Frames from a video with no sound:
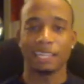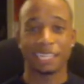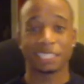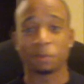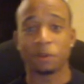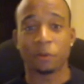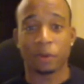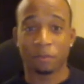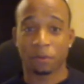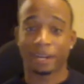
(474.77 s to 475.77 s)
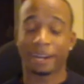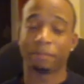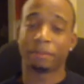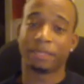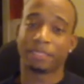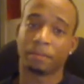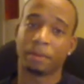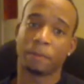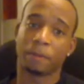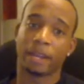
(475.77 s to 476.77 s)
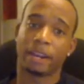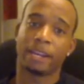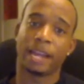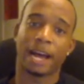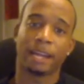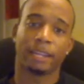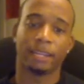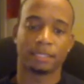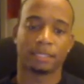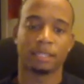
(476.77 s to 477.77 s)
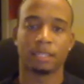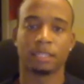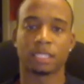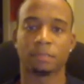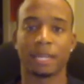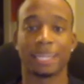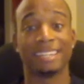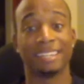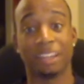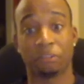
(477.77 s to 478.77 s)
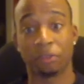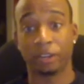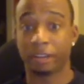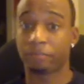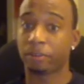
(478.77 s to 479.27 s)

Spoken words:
This one, you'll get more compliments to people that are not into smelling different.